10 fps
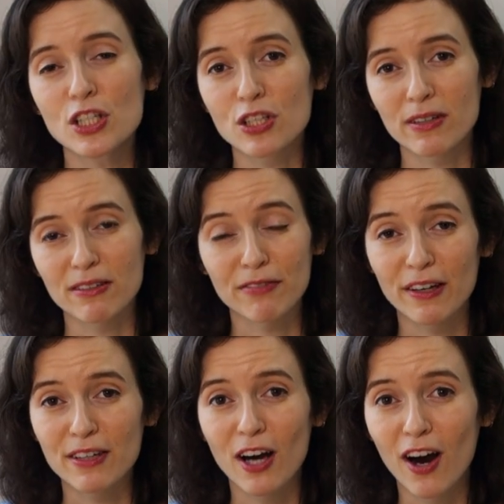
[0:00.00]
during
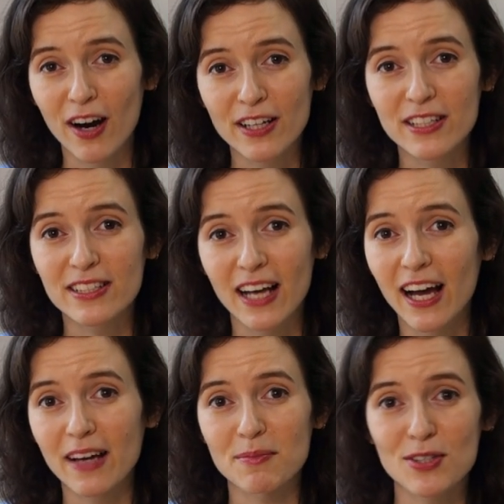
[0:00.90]
very hard
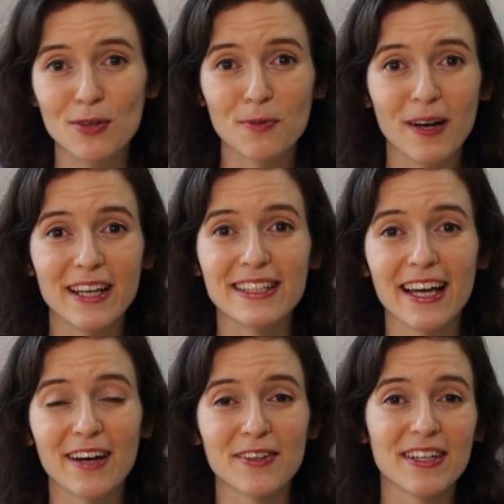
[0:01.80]
times right
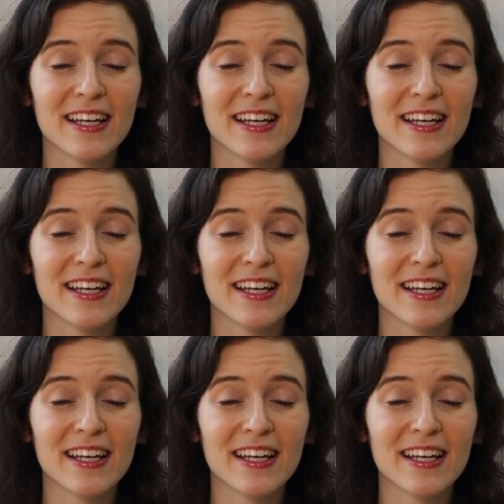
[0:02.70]
now.